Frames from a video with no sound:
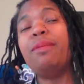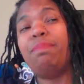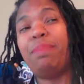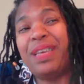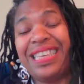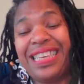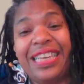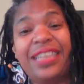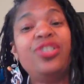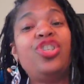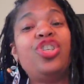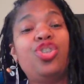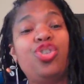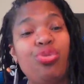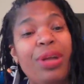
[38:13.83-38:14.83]
begin
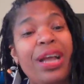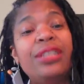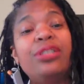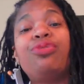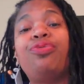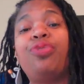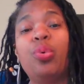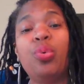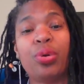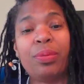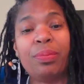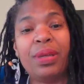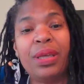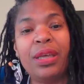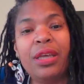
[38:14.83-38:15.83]
to transform,